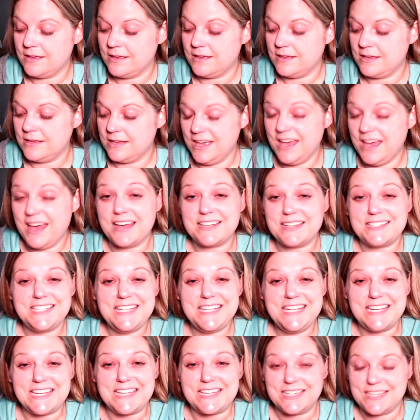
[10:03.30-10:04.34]
Yeah,
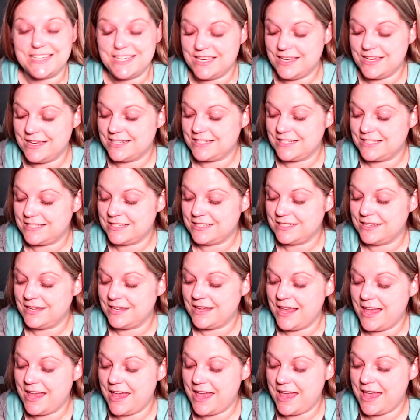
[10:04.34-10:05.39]
T.
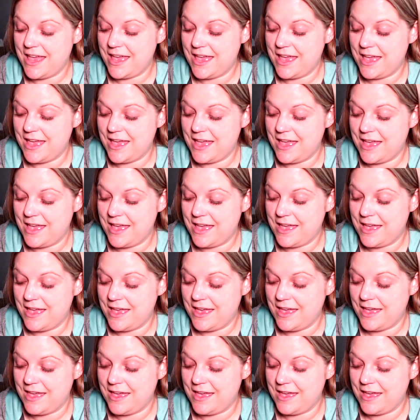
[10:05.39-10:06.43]

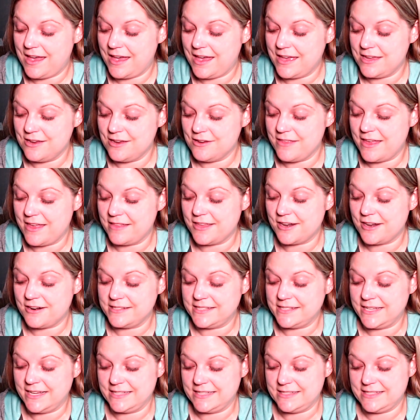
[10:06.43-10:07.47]
I hear that letter
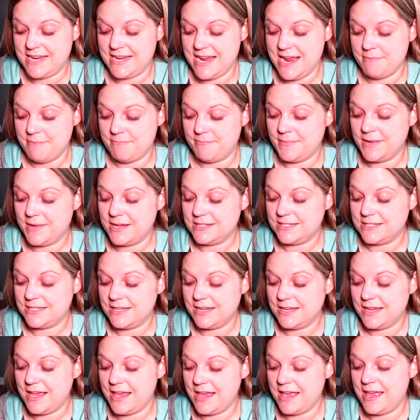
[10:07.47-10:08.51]
saying its name.
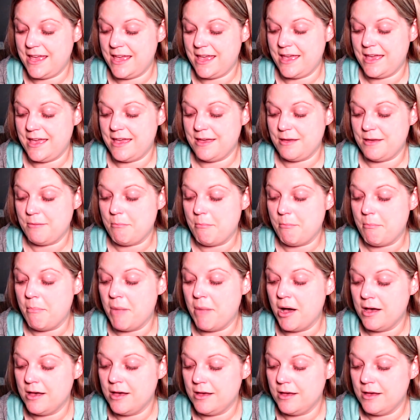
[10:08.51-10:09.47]
Table.